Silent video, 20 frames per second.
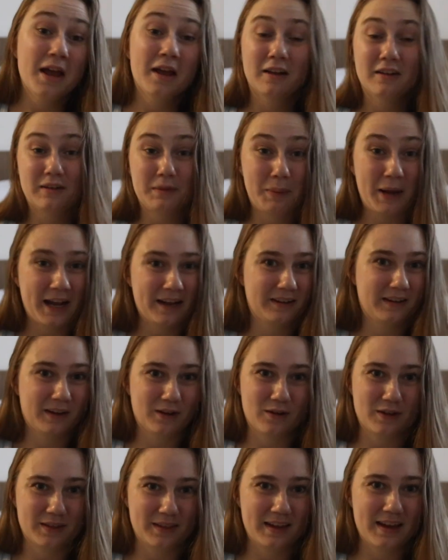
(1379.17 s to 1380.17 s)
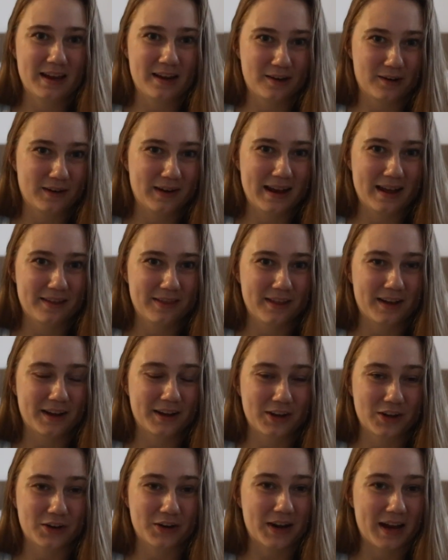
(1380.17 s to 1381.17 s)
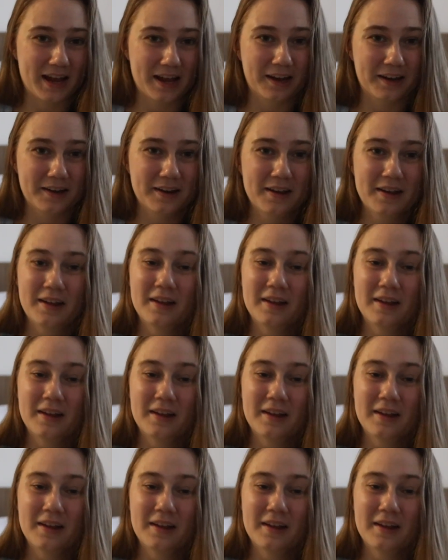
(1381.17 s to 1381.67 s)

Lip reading: depending on the area that you're in.